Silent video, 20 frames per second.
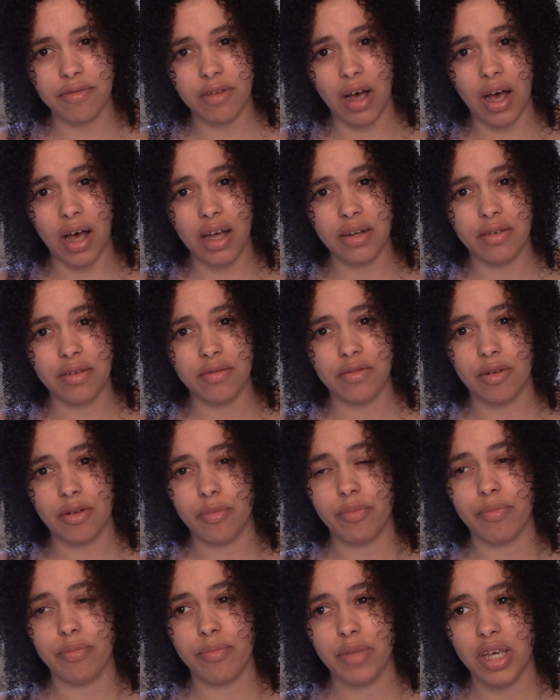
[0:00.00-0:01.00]
gotten
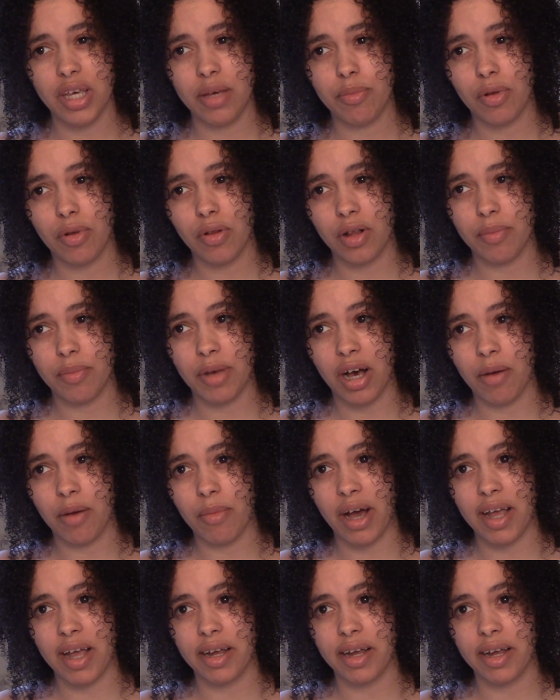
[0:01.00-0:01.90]
from people about my